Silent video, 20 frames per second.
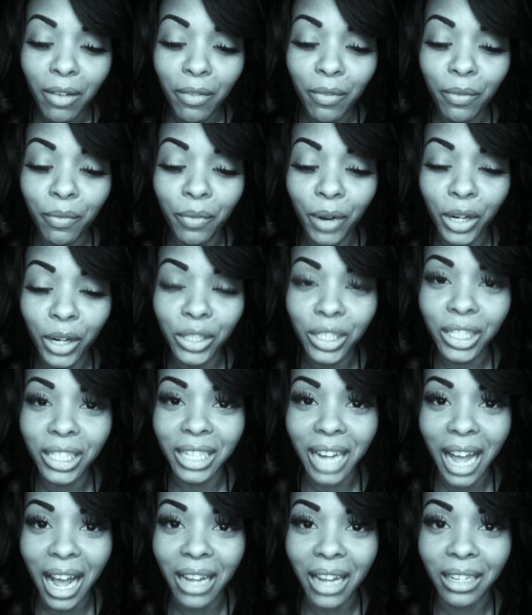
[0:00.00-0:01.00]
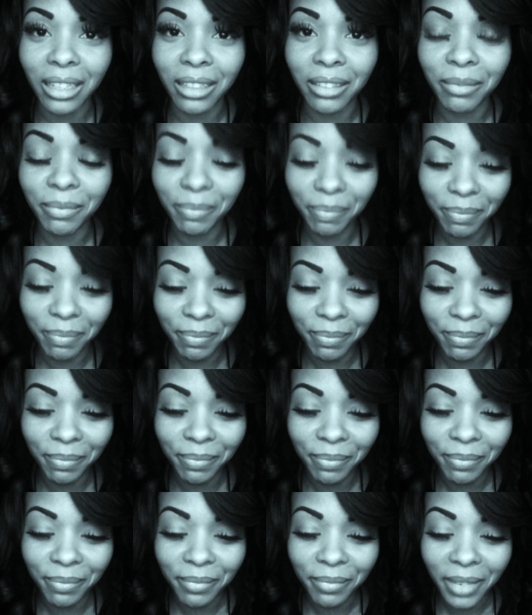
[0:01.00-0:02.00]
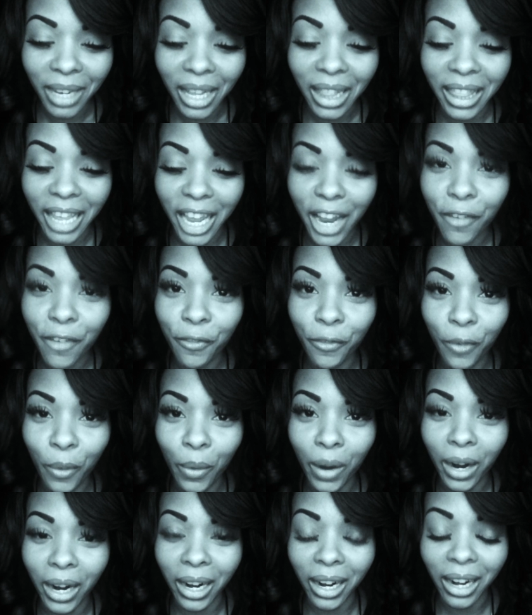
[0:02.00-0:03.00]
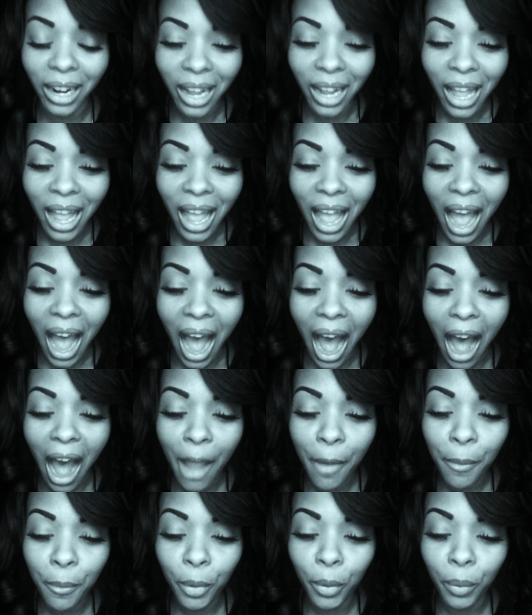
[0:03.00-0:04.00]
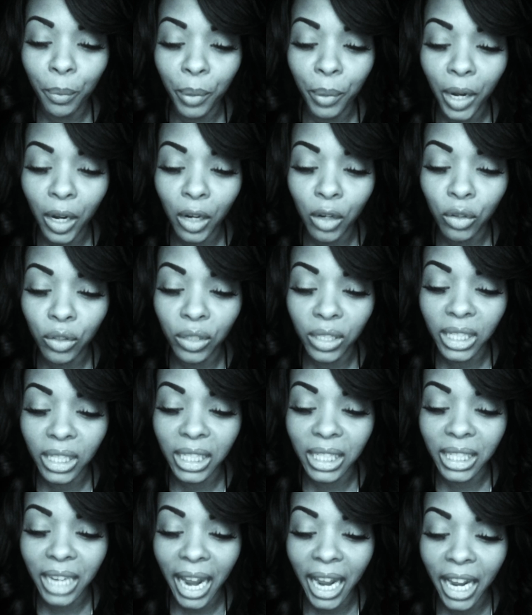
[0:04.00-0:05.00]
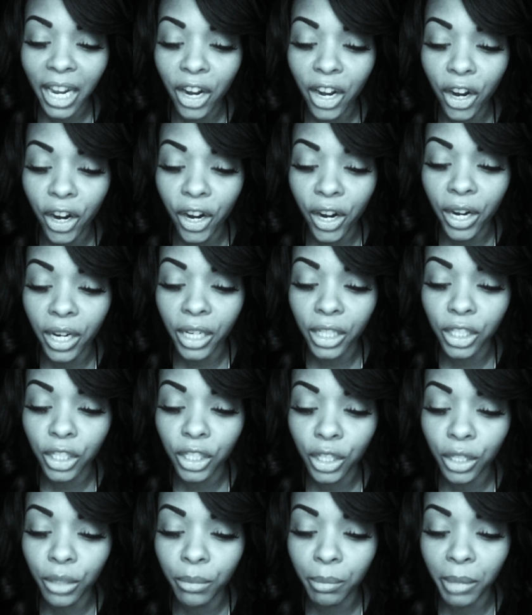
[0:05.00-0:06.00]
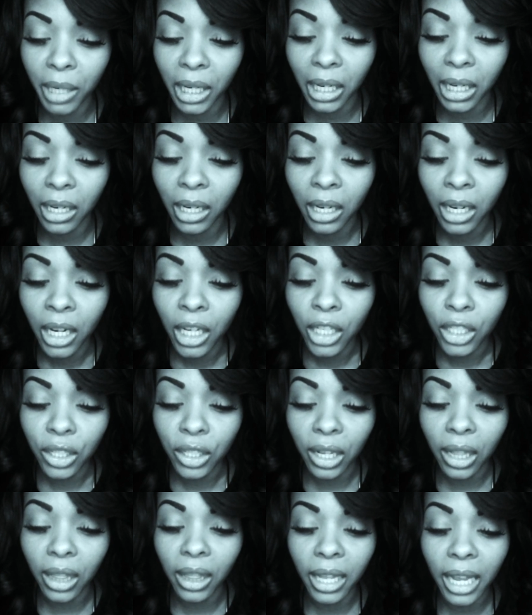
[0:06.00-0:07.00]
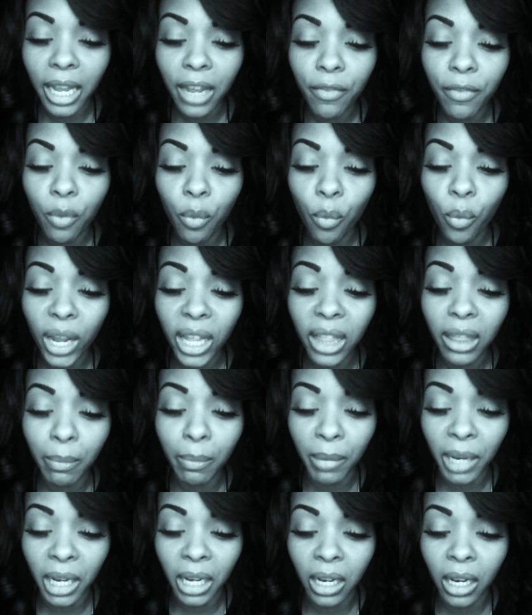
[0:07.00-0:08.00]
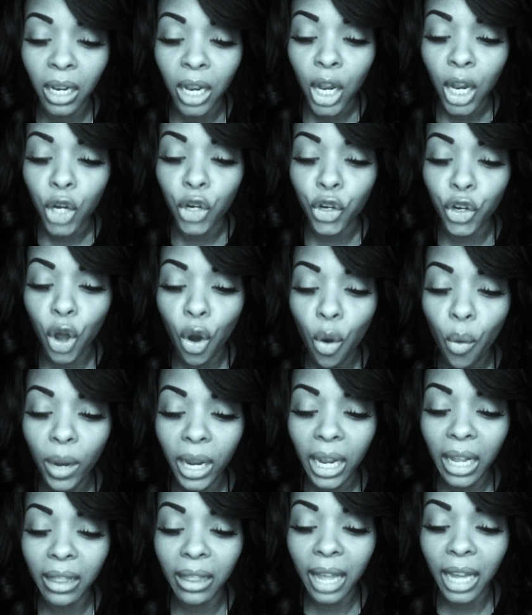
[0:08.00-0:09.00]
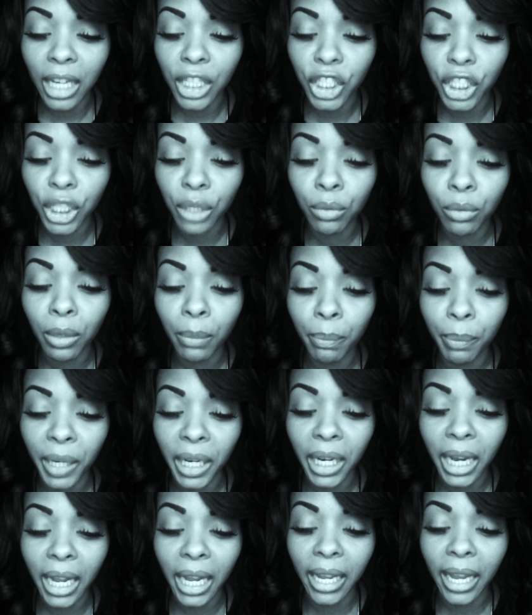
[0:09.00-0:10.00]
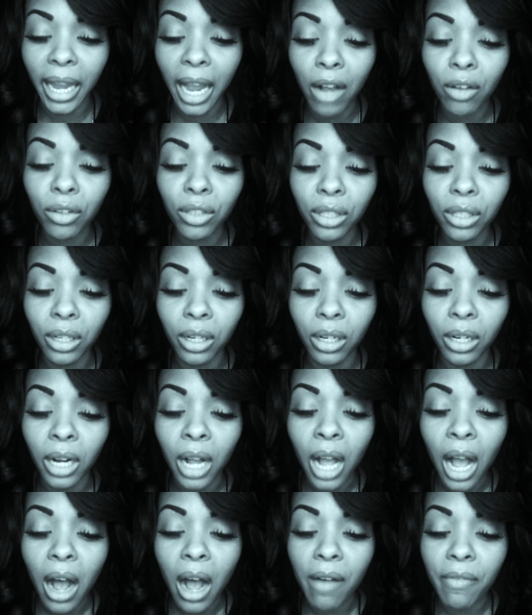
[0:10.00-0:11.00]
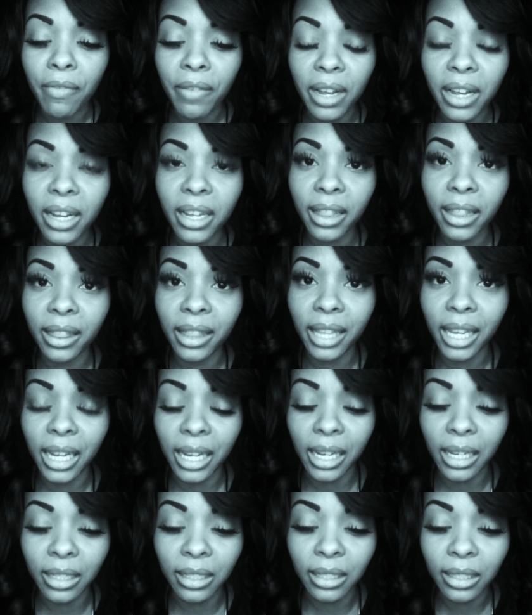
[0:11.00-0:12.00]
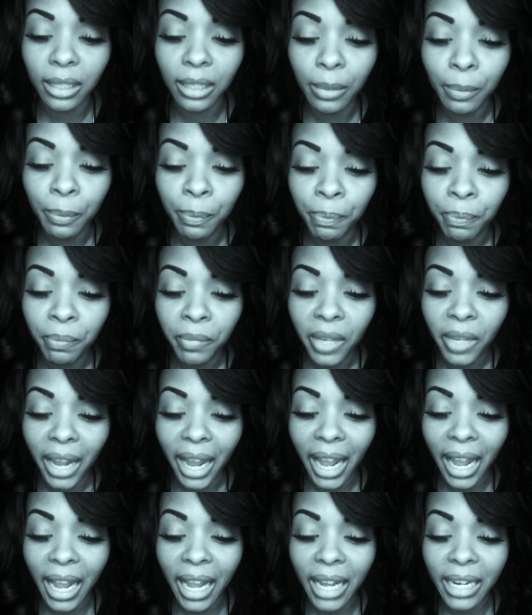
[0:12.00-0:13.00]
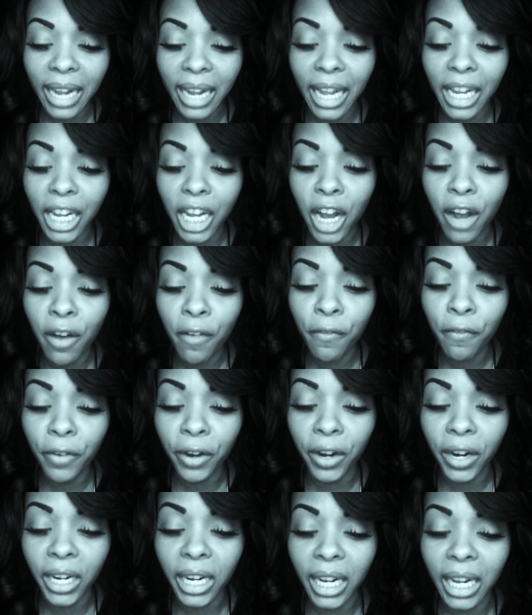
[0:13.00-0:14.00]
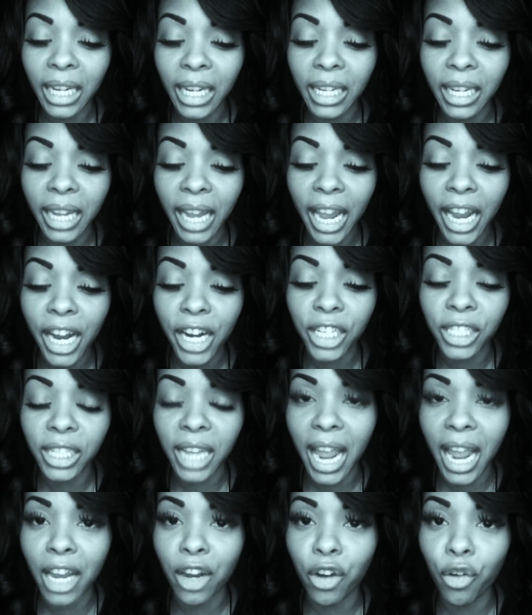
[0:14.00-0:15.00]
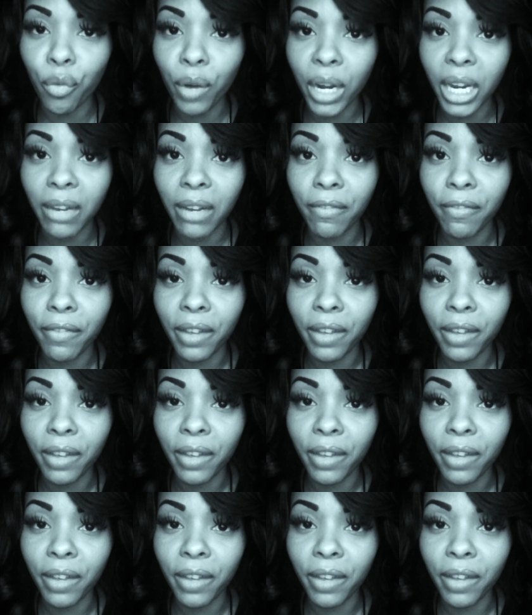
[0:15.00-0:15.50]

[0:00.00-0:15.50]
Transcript: Verse 9. Therefore, I propose to take her to me, to live with me, knowing that she would be a counselor of good things, and a comfort in cares and grief.